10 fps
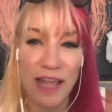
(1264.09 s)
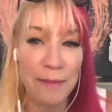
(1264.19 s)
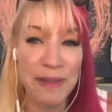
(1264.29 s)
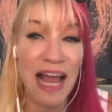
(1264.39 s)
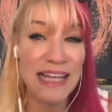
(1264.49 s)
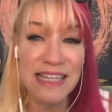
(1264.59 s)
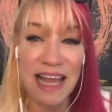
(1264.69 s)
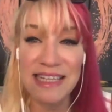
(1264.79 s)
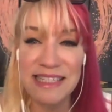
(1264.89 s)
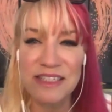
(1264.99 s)
I mean,
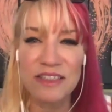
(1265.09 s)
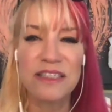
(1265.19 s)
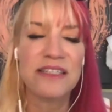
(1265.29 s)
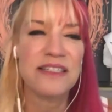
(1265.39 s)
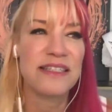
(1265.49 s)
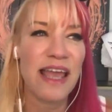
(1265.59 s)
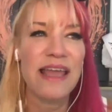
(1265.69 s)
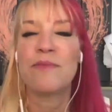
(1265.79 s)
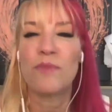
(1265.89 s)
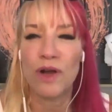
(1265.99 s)
I still to this day
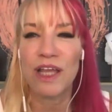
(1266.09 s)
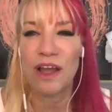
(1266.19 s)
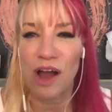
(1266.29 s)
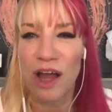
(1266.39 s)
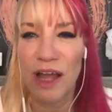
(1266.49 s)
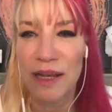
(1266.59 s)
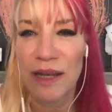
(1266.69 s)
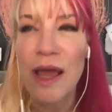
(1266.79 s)
am working on